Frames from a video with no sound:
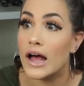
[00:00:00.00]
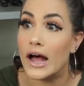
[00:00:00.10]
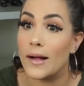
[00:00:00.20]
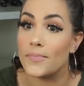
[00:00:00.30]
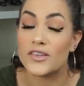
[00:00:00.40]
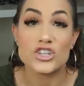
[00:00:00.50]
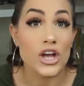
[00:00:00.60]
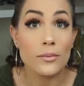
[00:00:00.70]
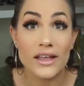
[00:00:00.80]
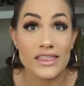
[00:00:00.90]
a
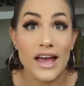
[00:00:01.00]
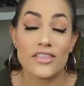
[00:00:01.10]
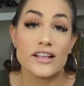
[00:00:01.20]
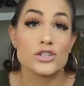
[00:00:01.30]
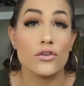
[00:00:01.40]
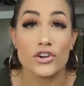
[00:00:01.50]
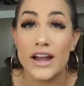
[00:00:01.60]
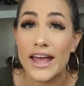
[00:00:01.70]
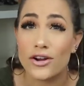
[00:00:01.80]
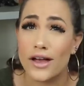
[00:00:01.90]
job like that that's
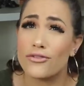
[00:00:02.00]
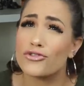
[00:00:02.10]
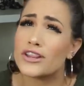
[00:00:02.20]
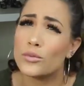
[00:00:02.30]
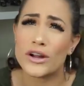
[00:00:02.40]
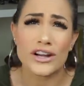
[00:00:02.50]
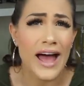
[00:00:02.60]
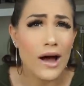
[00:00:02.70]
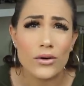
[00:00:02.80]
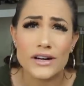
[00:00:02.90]
overnight, or you have really weird
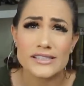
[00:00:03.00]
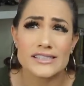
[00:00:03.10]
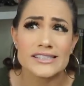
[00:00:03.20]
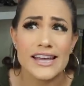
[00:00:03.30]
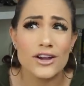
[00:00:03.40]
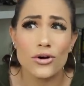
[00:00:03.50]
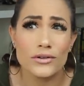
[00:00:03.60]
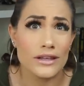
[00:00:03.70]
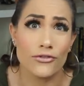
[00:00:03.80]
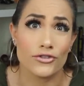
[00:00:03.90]
hours, and say you're
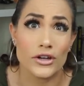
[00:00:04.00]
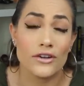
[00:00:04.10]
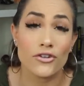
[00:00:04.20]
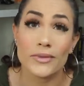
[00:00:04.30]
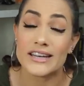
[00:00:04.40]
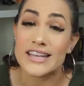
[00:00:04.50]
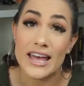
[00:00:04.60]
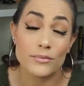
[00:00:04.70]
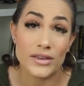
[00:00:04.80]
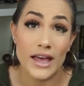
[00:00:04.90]
only free from like
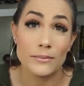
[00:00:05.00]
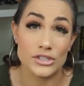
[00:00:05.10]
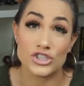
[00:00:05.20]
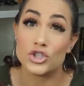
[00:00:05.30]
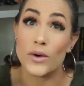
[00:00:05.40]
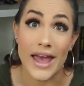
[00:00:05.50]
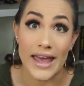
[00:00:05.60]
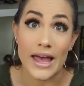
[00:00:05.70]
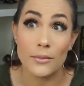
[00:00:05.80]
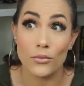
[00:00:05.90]
10 p.m. to 2
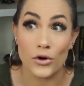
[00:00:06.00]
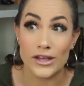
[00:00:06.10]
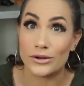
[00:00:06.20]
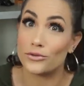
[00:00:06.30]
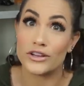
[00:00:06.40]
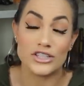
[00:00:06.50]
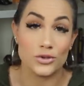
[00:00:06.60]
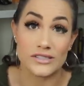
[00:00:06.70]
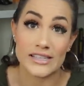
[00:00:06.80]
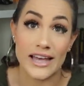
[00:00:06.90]
a.m. where you could really
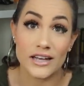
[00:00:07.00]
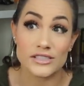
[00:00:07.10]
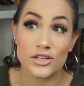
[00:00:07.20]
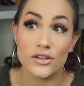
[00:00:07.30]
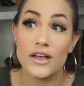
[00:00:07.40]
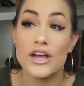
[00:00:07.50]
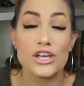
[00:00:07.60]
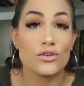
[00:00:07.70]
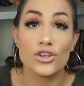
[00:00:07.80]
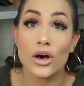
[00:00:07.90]
do a side hustle.
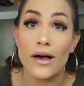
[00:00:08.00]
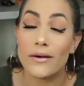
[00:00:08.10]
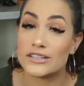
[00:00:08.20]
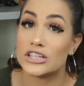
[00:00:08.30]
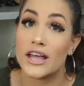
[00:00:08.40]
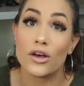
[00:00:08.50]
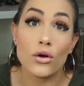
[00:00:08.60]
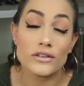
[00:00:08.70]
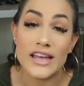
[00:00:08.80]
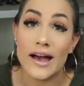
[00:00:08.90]
You could go out into like
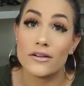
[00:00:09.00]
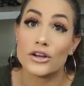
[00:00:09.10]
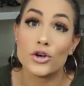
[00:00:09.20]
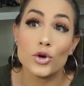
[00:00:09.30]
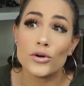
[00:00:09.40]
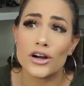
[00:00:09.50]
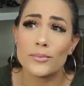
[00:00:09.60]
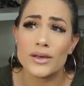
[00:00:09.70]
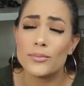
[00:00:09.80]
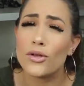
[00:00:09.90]
Old Town and
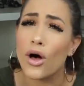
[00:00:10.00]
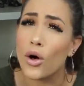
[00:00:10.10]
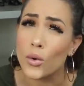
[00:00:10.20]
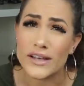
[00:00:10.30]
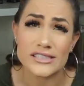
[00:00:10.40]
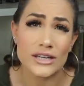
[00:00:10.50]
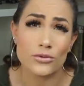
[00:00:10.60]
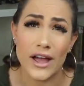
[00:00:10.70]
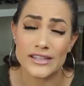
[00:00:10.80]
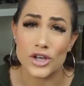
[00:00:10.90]
Uber. People always need
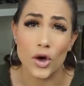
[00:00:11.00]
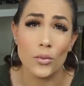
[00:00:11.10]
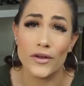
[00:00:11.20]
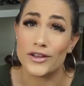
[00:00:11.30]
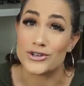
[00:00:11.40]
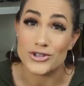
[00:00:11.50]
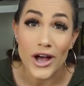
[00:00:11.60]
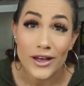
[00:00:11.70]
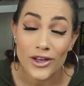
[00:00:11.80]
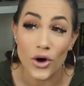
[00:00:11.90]
rides home when they're
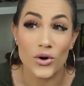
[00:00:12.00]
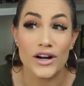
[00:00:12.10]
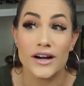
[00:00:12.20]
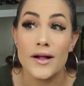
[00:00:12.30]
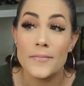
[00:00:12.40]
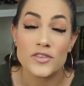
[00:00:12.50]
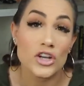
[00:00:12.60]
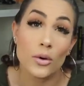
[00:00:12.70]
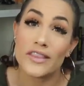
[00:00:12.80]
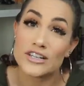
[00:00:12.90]
drunk or,
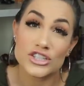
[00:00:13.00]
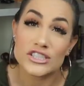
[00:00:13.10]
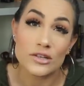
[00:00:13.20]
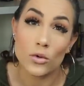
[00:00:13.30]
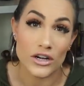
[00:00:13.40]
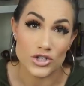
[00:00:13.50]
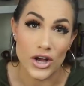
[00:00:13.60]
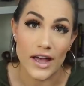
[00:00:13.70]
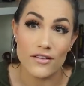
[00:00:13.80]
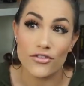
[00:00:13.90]
you know, when they just didn't want to
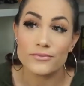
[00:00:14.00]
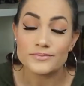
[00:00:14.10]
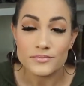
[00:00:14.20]
drive.